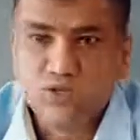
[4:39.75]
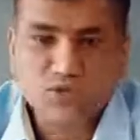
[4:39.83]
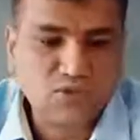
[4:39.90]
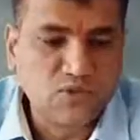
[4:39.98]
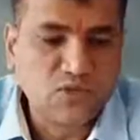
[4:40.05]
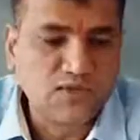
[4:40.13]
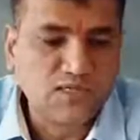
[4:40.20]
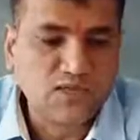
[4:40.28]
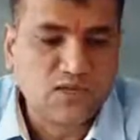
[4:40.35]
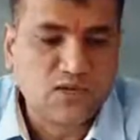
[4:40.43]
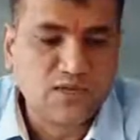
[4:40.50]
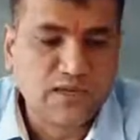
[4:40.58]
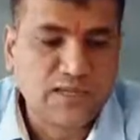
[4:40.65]
So it is
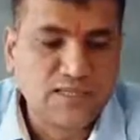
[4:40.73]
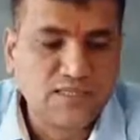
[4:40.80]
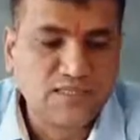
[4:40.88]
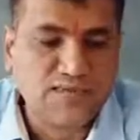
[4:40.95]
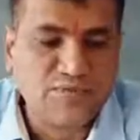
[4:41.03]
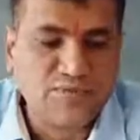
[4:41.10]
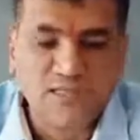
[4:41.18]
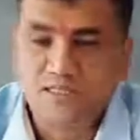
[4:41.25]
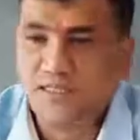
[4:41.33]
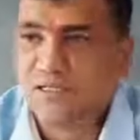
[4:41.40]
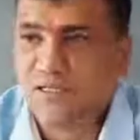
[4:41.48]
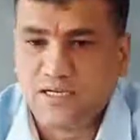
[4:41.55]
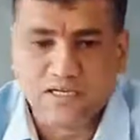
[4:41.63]
not a
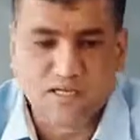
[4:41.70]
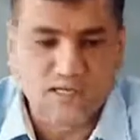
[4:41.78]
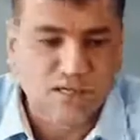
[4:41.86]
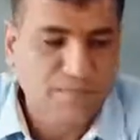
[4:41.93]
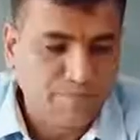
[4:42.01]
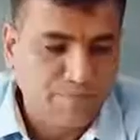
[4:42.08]
insufficient data.